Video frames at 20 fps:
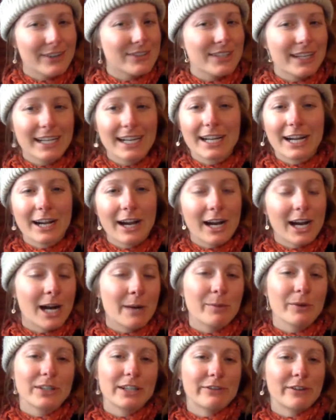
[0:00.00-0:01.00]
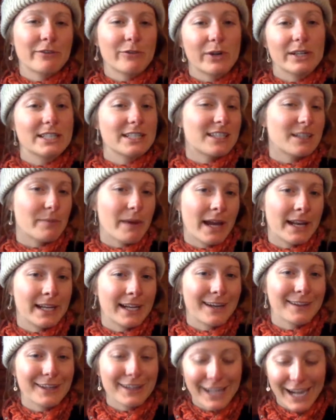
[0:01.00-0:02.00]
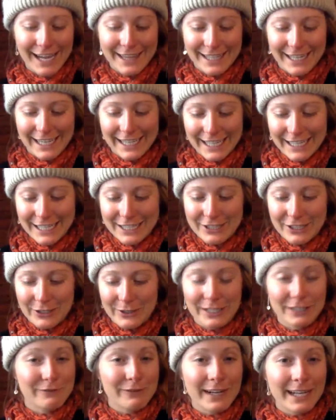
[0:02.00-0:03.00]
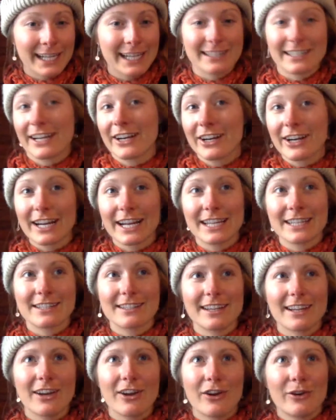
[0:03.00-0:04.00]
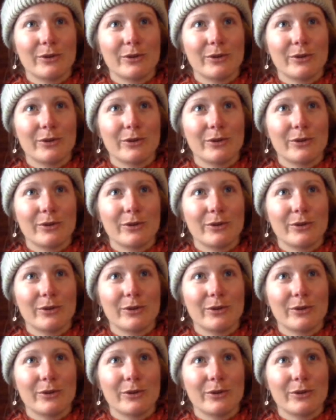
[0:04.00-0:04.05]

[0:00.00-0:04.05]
There's like a couple different voices depending on the line that I get into, and it's funny because arrogance.